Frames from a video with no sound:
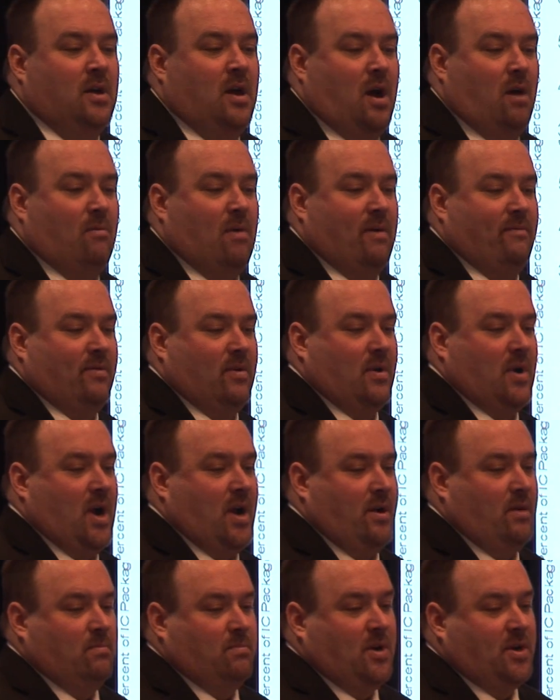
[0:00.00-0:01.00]
However, I
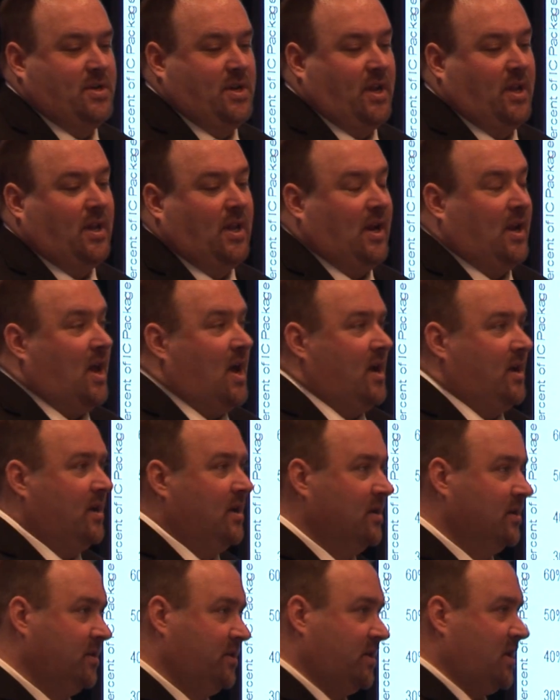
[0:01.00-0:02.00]
don't particularly like
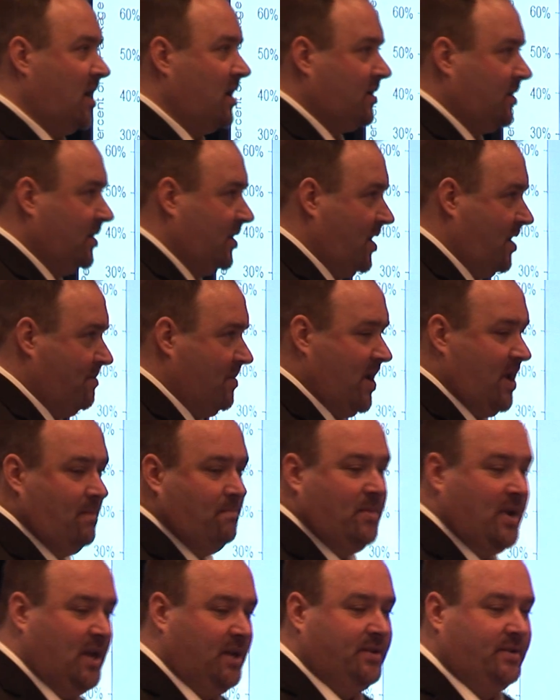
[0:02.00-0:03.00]
chocolate M&M
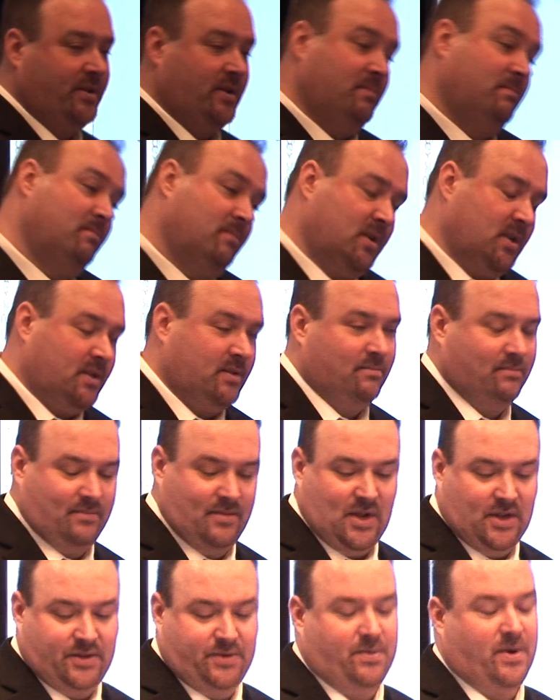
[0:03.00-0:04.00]
pizza, but
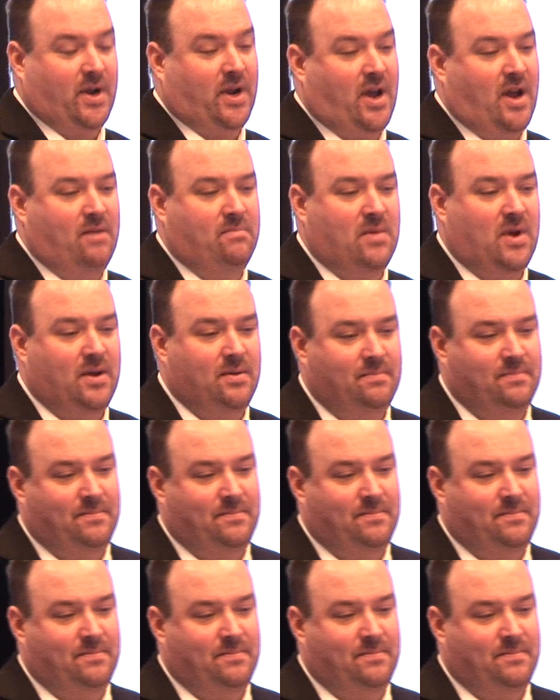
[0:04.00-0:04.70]
that's what it gave me.